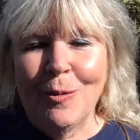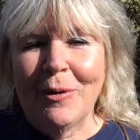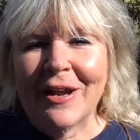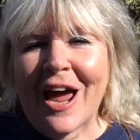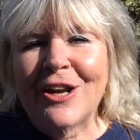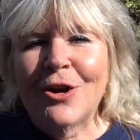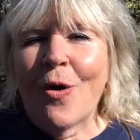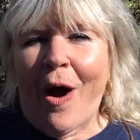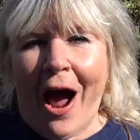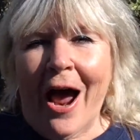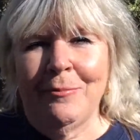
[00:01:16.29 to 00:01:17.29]
But I
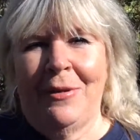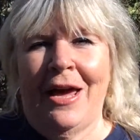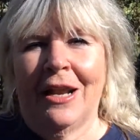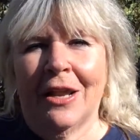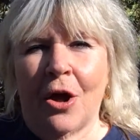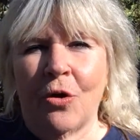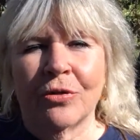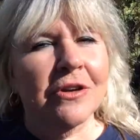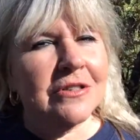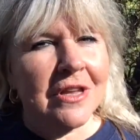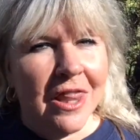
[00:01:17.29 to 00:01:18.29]
know I'm not alone.
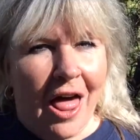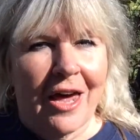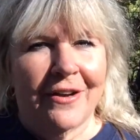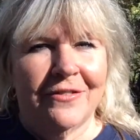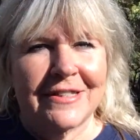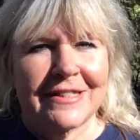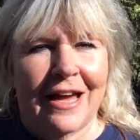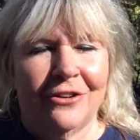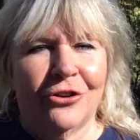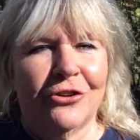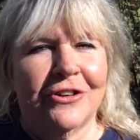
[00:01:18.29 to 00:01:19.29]
There's a lot of us out here.